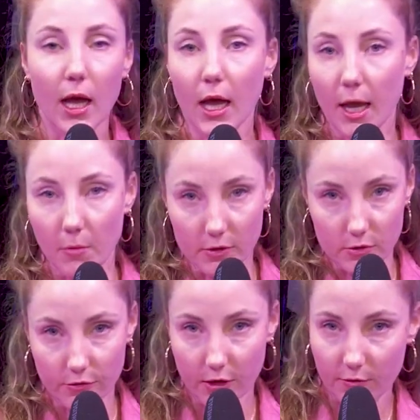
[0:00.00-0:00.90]
I'm also
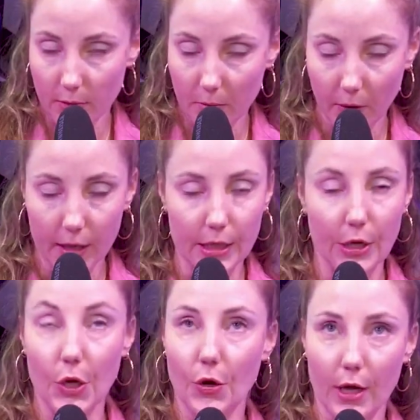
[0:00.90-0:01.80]
afraid of being
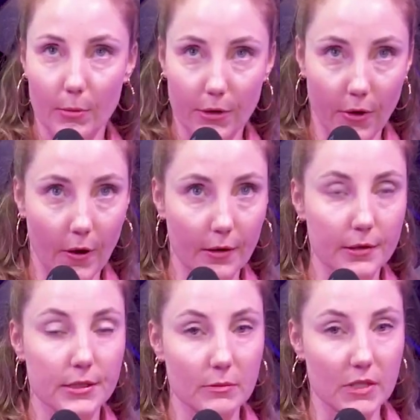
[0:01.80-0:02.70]
pregnant. Don't get me wrong.
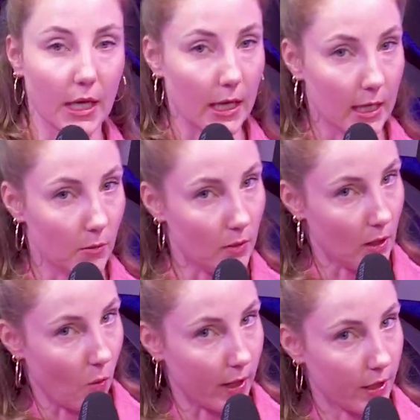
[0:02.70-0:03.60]
Seems like it could be
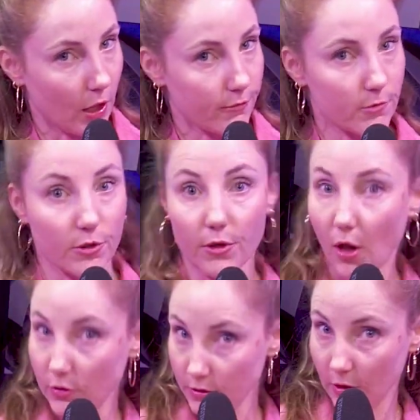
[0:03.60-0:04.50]
quite uncomfortable.
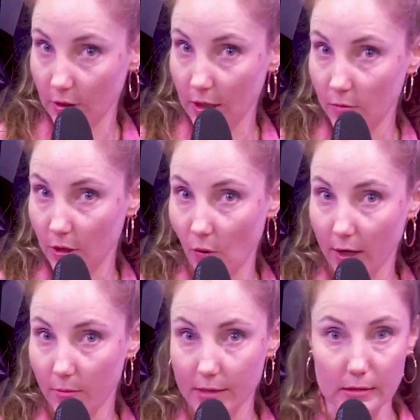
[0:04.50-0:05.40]
Also heard it could be quite
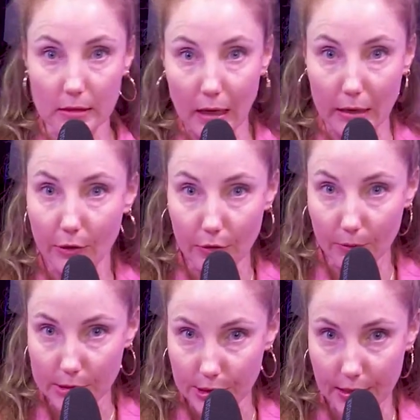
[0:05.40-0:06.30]
amazing, and you don't know
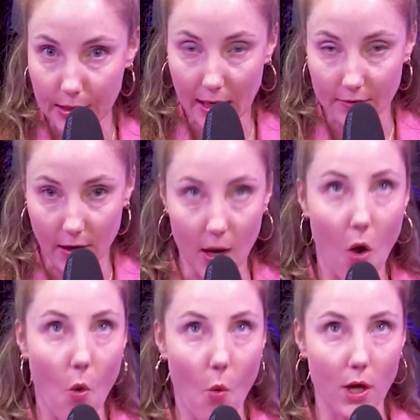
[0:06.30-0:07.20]
what you're going to get, right?
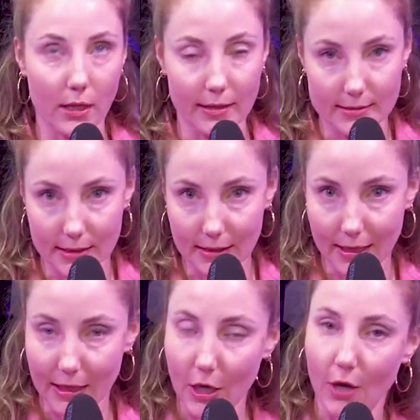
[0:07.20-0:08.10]
Oh, what a lesson in
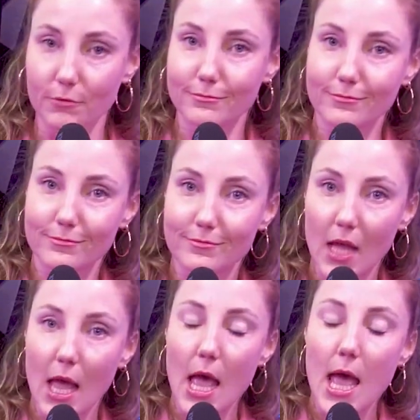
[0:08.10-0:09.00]
letting go.
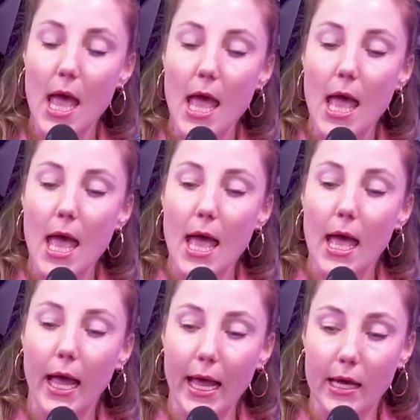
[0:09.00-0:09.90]

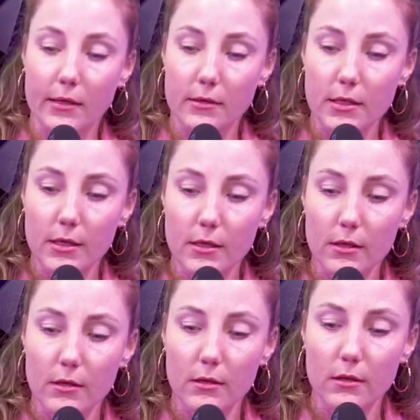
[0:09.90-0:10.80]
And
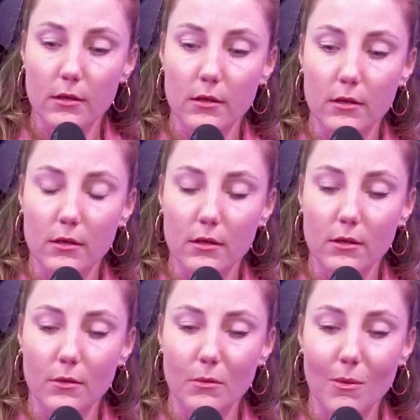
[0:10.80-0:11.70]

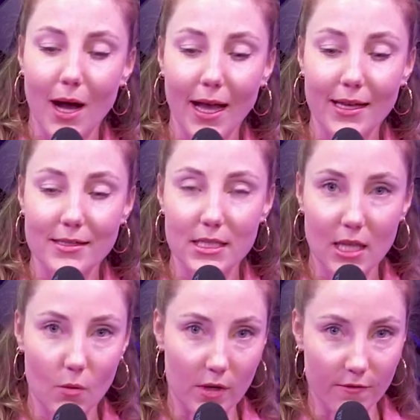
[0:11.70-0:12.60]
why is it
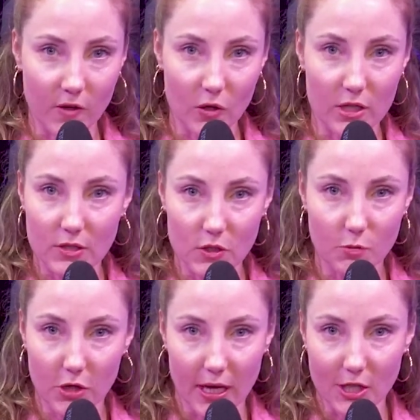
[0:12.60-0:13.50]
that we fear the
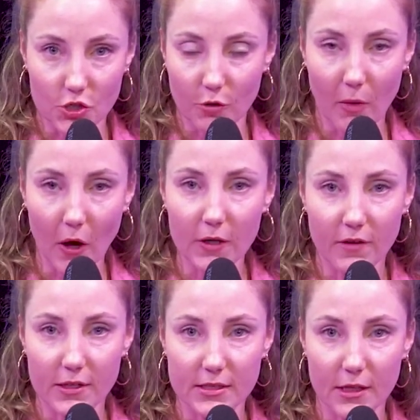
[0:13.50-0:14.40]
supernatural part of
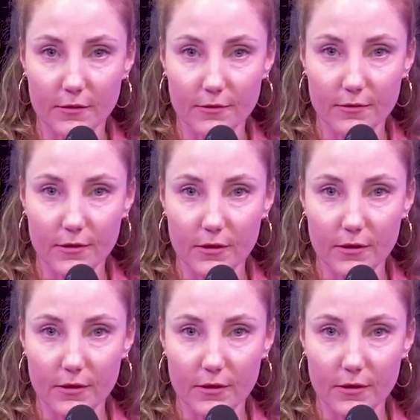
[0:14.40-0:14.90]
ourselves?